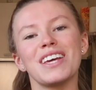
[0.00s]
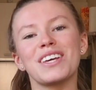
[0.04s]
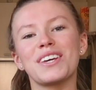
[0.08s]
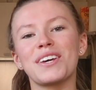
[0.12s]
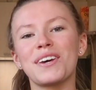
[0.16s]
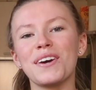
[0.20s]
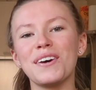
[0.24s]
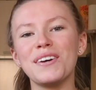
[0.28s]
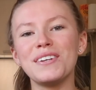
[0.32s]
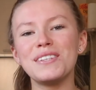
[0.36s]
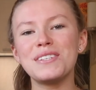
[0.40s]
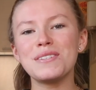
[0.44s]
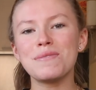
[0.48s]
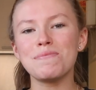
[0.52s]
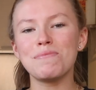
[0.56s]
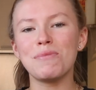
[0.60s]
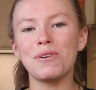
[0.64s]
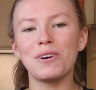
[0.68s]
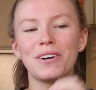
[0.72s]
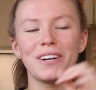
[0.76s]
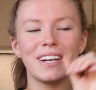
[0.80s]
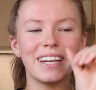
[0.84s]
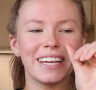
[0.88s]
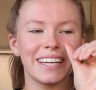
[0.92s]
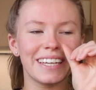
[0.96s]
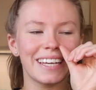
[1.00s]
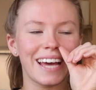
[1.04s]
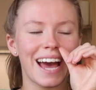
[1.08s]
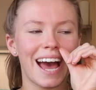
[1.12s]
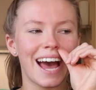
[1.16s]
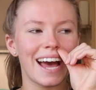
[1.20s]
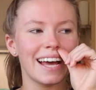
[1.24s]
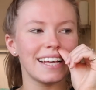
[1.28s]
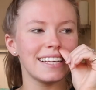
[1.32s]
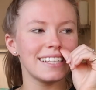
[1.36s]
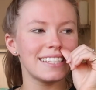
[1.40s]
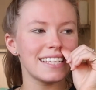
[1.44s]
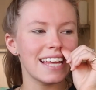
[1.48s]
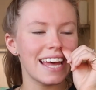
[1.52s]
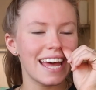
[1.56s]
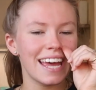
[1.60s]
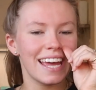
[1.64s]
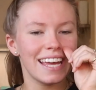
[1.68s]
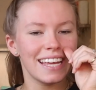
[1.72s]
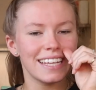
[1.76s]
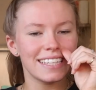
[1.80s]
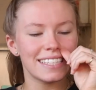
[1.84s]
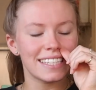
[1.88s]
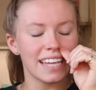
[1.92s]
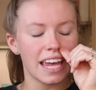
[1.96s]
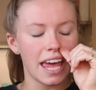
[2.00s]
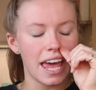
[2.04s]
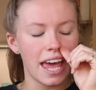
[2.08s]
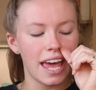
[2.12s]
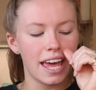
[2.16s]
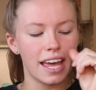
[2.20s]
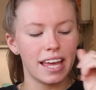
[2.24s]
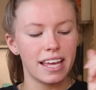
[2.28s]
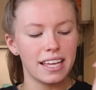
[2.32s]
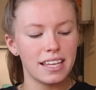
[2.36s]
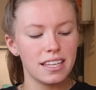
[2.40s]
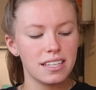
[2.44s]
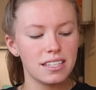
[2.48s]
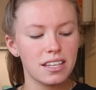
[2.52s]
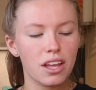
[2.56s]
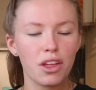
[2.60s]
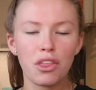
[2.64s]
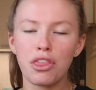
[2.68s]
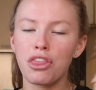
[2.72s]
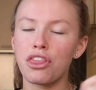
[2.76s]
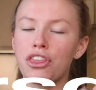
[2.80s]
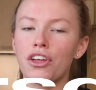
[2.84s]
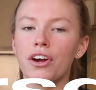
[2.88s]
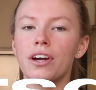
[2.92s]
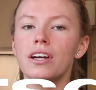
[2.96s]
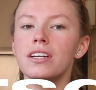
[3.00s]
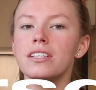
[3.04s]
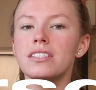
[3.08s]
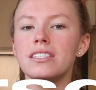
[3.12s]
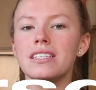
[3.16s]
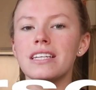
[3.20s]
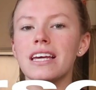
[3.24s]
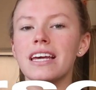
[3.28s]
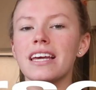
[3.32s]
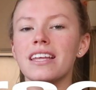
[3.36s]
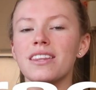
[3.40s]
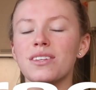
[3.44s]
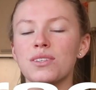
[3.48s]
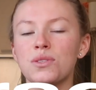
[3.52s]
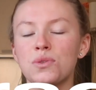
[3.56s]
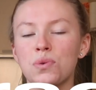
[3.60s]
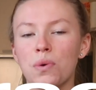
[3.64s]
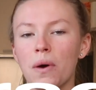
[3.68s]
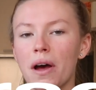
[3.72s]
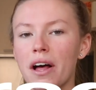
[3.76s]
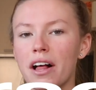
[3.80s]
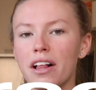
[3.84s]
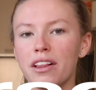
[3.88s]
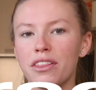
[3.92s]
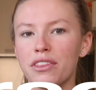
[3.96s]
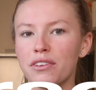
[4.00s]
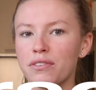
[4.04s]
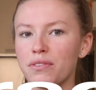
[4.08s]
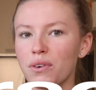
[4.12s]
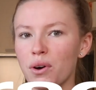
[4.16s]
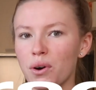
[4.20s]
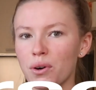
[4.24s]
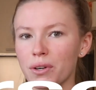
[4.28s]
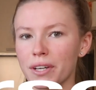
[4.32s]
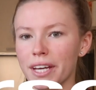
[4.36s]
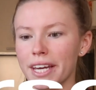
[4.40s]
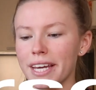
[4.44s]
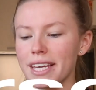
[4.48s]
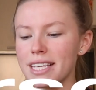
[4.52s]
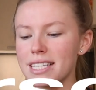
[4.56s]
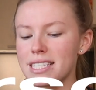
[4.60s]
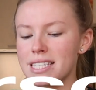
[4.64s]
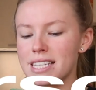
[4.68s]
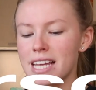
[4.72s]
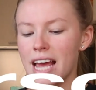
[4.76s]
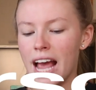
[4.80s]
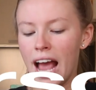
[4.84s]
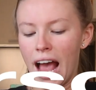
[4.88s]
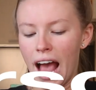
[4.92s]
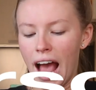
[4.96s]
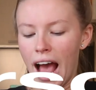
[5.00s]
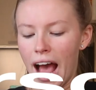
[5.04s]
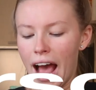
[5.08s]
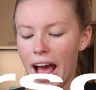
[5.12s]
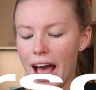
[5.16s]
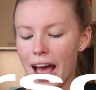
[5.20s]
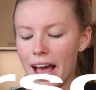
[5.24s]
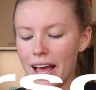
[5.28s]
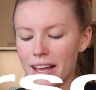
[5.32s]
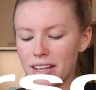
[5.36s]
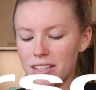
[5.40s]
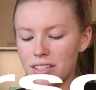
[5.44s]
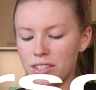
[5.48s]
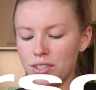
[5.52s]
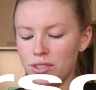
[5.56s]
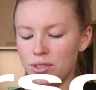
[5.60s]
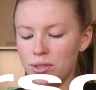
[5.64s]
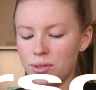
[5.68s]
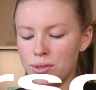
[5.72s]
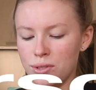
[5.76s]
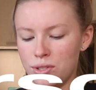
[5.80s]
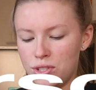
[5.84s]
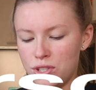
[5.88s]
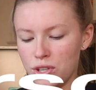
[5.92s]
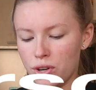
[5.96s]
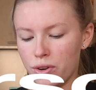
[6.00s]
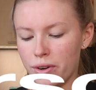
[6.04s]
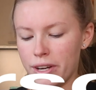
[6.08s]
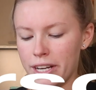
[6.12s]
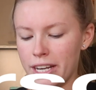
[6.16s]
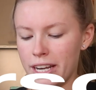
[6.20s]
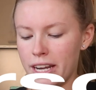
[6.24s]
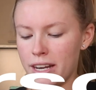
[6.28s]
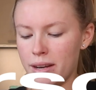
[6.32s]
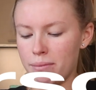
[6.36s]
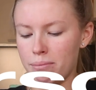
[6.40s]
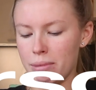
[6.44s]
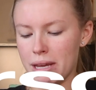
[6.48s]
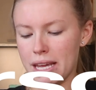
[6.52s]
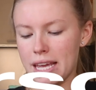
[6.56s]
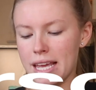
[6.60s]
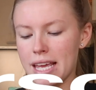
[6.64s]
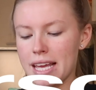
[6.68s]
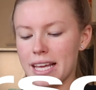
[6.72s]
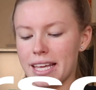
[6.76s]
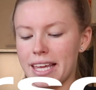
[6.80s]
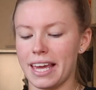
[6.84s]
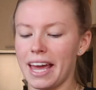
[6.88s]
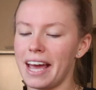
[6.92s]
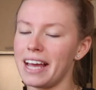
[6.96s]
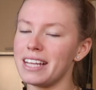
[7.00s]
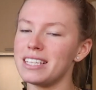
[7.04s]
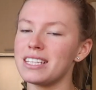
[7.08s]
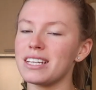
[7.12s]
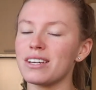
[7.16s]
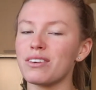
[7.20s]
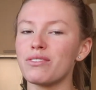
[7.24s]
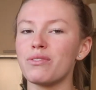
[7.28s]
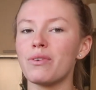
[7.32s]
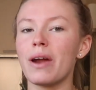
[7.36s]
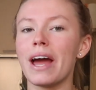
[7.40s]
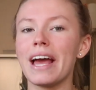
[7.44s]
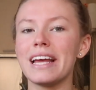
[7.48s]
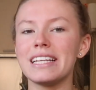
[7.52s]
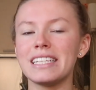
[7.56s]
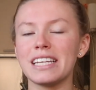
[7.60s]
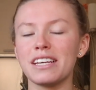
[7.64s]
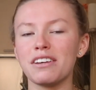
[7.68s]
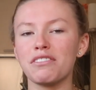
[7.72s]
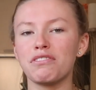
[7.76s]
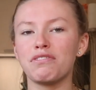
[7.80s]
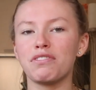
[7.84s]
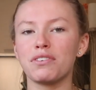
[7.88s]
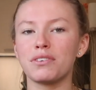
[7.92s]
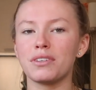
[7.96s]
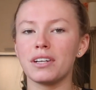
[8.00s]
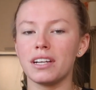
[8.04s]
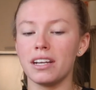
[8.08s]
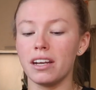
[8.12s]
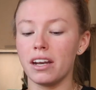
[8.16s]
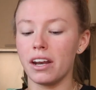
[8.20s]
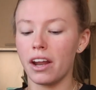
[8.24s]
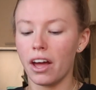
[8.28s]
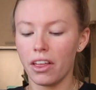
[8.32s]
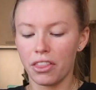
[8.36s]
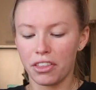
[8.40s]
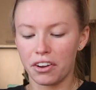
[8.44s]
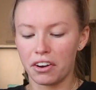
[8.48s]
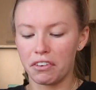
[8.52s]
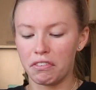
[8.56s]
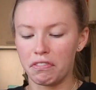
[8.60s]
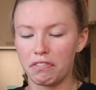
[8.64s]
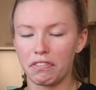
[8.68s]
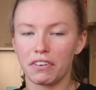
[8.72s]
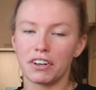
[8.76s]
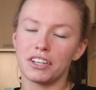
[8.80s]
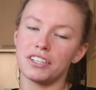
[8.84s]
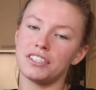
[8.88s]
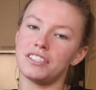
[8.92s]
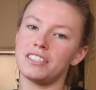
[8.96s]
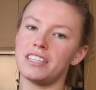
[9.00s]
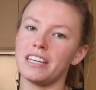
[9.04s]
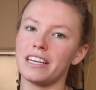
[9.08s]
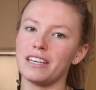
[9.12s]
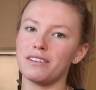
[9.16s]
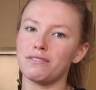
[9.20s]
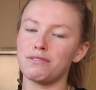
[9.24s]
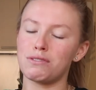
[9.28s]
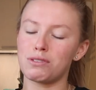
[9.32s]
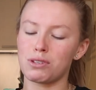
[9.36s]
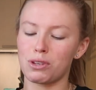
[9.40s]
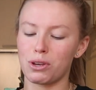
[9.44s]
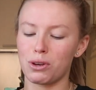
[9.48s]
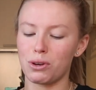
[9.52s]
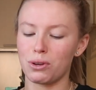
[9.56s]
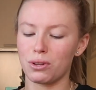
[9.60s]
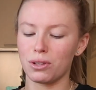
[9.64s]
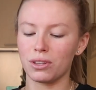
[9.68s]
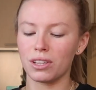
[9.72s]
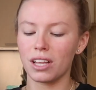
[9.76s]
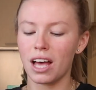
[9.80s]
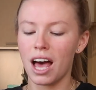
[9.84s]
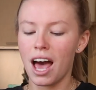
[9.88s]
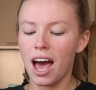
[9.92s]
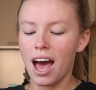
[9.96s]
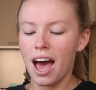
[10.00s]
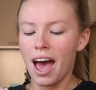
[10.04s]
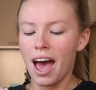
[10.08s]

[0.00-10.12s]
Good morning guys, it is Thursday the 12th of August and you join me getting ready for another first day of school.